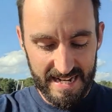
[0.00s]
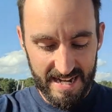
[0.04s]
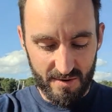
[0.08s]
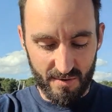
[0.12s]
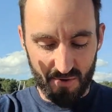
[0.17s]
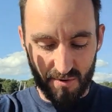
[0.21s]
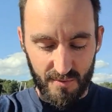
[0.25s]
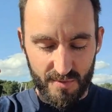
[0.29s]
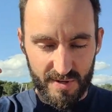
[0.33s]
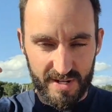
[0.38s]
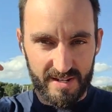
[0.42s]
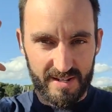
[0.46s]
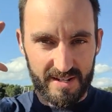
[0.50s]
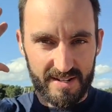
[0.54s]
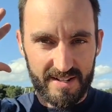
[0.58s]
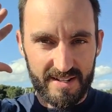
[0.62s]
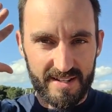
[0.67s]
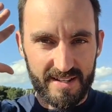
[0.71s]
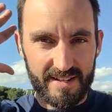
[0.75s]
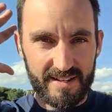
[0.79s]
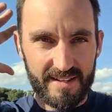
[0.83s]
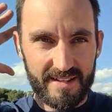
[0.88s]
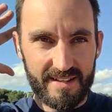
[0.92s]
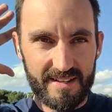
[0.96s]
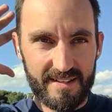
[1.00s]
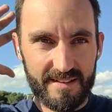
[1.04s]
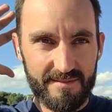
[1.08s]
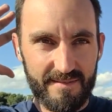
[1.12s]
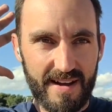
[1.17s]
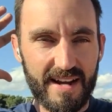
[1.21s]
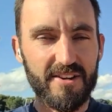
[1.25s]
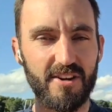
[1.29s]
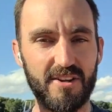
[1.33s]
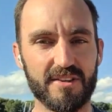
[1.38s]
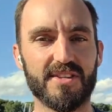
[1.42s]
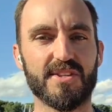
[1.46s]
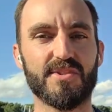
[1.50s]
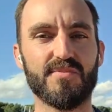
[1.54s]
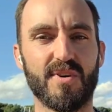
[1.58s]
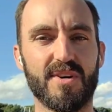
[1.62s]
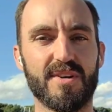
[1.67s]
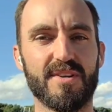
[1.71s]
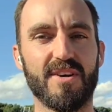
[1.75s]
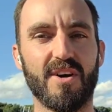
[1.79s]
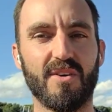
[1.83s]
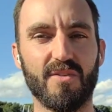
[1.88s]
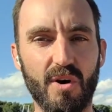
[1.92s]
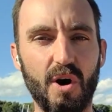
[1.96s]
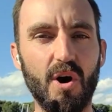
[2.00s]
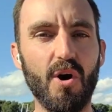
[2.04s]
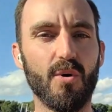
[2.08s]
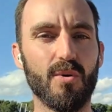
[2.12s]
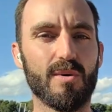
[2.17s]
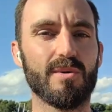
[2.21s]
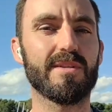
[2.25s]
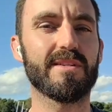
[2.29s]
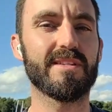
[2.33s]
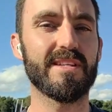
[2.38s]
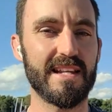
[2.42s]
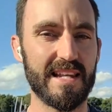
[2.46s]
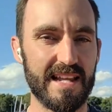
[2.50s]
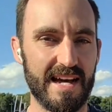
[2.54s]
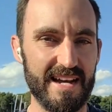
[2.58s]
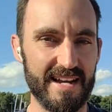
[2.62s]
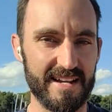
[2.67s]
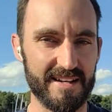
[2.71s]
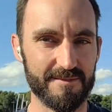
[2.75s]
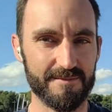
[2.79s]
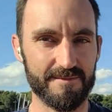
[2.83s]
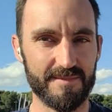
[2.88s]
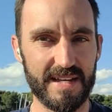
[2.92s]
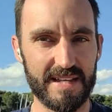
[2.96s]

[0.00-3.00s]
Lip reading: where I call this one Hold the Line.